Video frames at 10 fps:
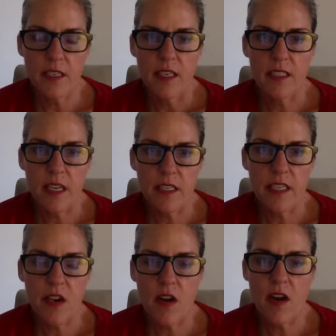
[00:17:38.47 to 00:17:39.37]
telling
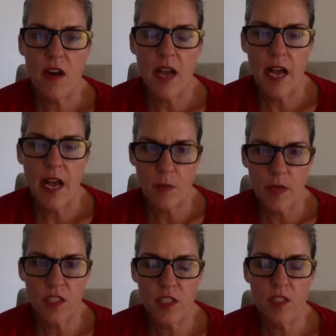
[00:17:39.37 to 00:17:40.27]
her how
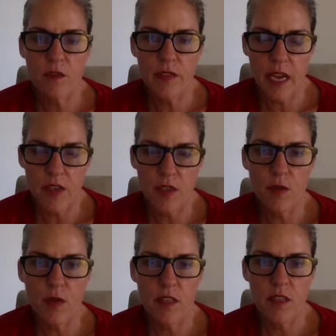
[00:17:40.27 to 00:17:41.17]
much you value
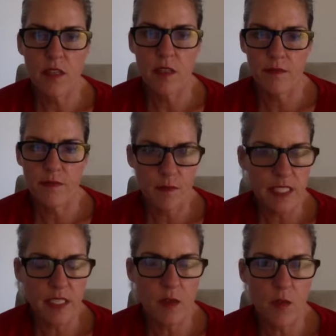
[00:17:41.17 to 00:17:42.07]
the
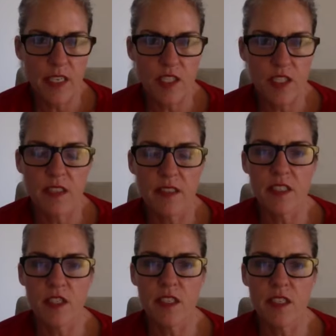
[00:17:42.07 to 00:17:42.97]
reason why she's on this
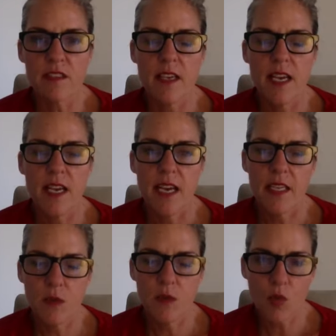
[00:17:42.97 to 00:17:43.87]
earth and
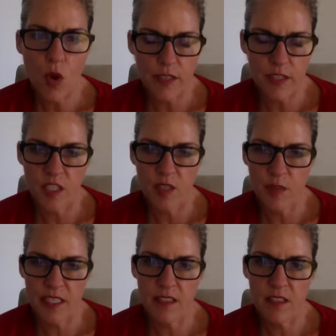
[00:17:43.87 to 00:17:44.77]
the role that she
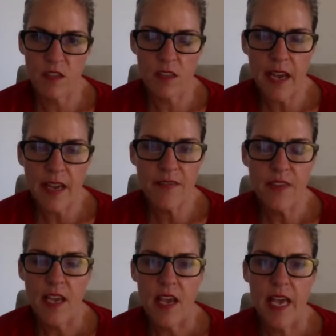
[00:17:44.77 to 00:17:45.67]
plays in your life
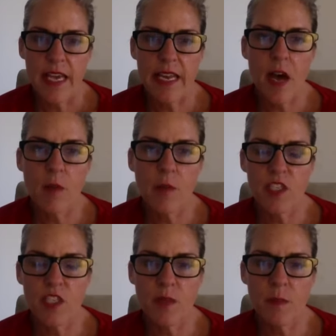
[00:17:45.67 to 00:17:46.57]
and how much
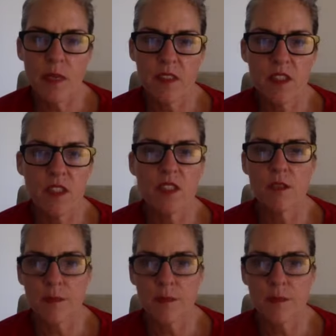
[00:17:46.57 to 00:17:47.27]
she means to you.